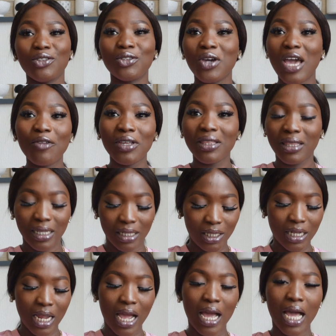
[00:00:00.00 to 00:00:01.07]
you know everything,
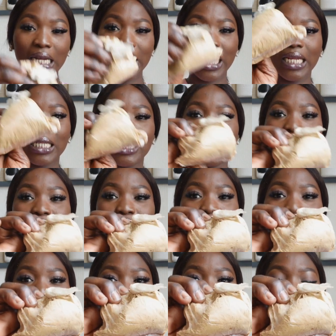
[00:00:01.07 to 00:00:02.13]
sha. And then this is the
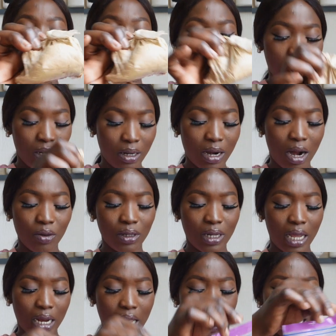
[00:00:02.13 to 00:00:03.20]
one that has been grounded.
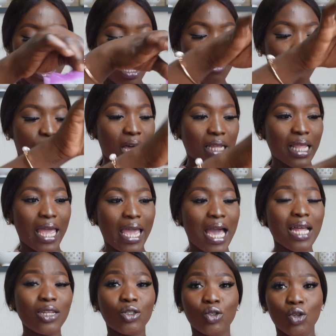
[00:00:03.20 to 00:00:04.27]
In fact, I
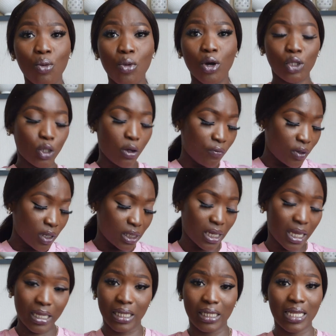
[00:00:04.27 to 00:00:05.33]
had so much of this,
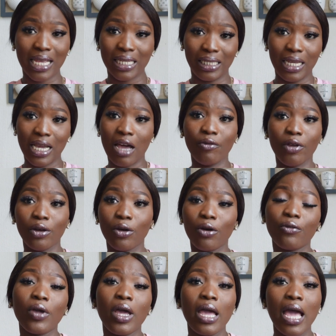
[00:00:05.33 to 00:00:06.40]
I still have
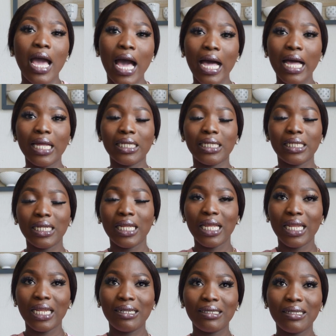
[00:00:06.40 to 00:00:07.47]
enough. And
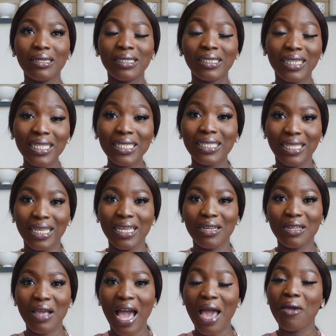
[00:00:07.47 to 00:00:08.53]
this
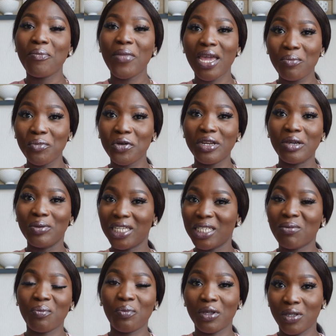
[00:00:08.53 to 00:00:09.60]
thing, I made money with these
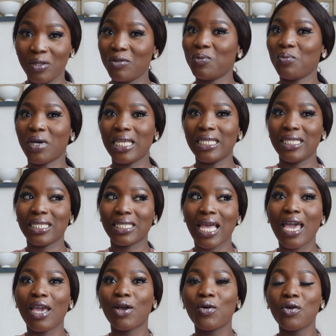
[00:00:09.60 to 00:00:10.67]
pepper soup spices.
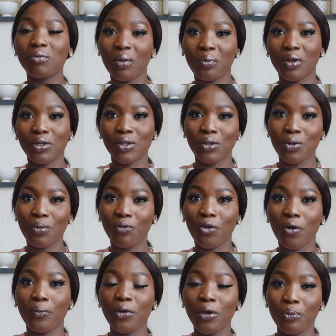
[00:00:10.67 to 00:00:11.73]
I cook pepper soup
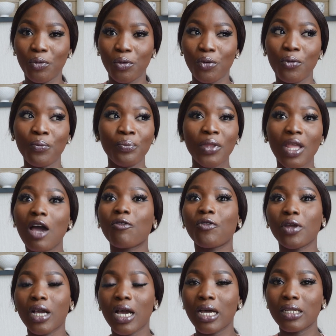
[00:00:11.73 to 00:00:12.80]
for people,
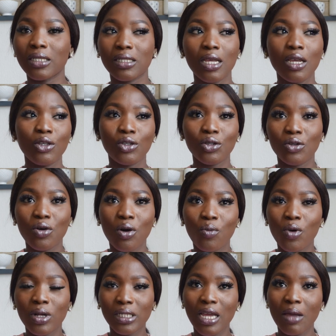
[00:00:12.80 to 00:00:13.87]
Africans, you know.
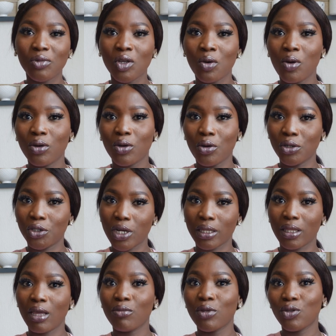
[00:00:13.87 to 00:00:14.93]
One time someone
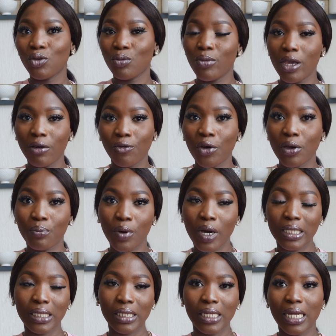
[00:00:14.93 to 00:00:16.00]
contracted me to make for a
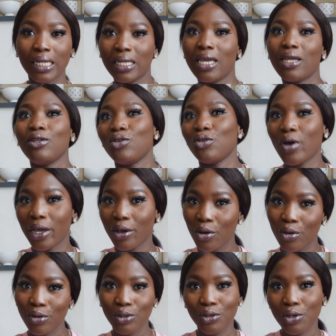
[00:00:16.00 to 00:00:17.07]
party, and then you know I
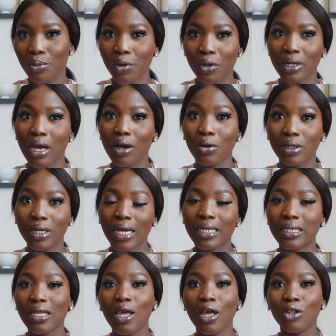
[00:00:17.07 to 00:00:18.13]
got some other
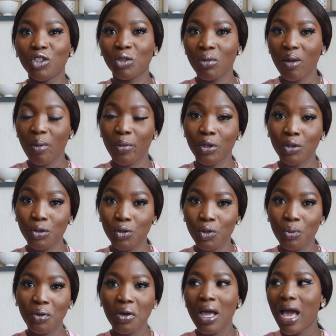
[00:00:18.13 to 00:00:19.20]
orders to make pepper
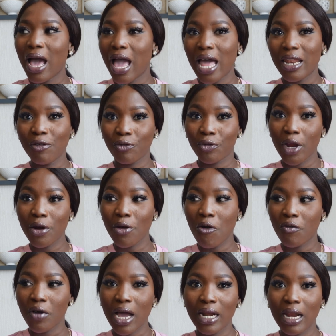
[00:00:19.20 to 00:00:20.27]
soup. I had a friend
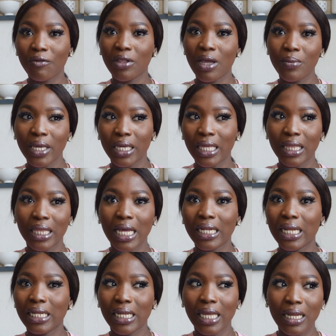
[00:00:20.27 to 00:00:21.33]
over, and after making
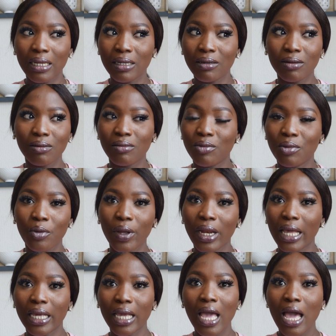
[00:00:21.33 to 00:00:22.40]
that, and then we were
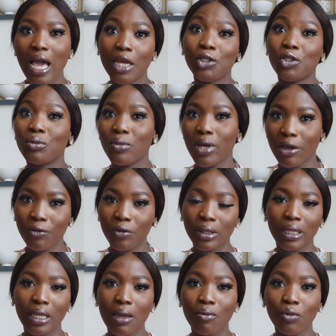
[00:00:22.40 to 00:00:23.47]
like, I should make for
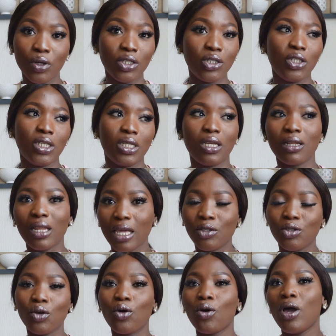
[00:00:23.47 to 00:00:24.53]
them with chicken, like.
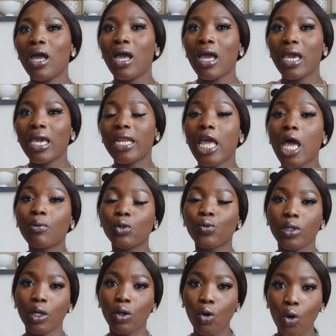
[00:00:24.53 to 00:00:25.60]
So it helps
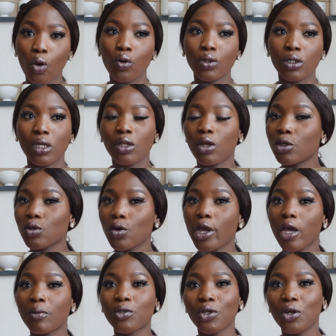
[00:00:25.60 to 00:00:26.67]
with the cold. It also
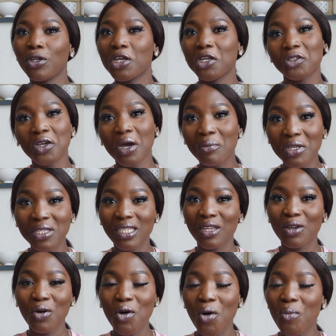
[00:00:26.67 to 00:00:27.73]
helps you on days you are
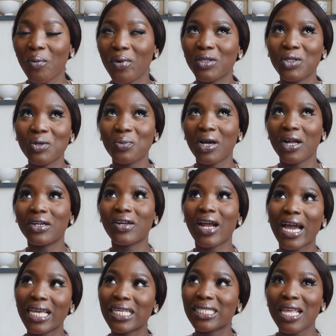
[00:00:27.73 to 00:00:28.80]
missing home. Pepper soup and
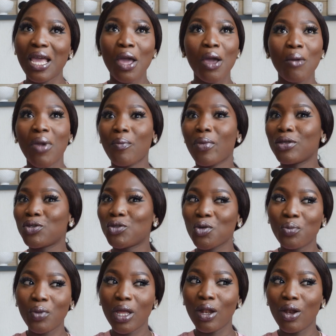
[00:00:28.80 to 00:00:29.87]
rice, pepper
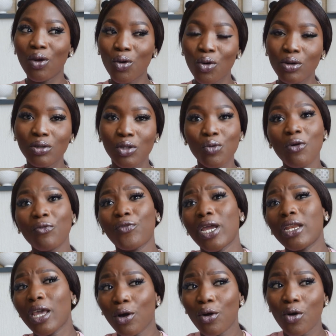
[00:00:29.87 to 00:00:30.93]
soup alone, you won't
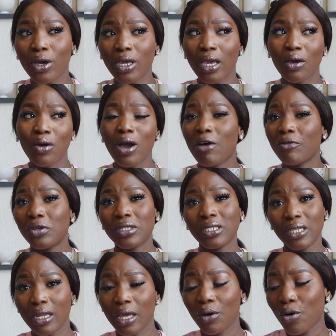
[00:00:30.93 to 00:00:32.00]
find a core here, or I've not
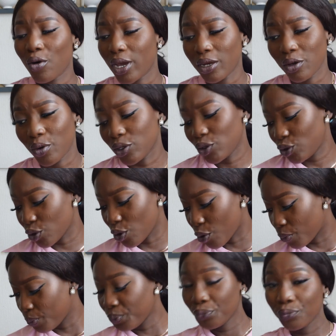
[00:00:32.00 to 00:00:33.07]
seen a core anyway.
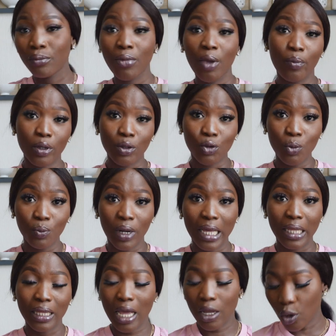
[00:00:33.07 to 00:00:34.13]
So pepper soup
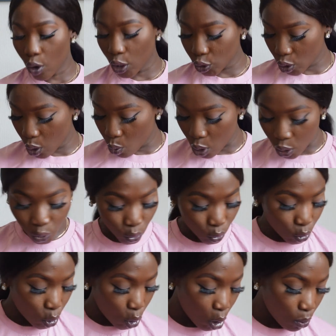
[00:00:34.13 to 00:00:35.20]
like that. You also want
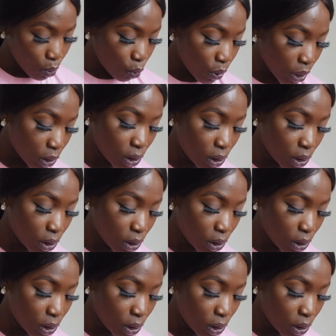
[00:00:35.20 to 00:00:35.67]
to come with,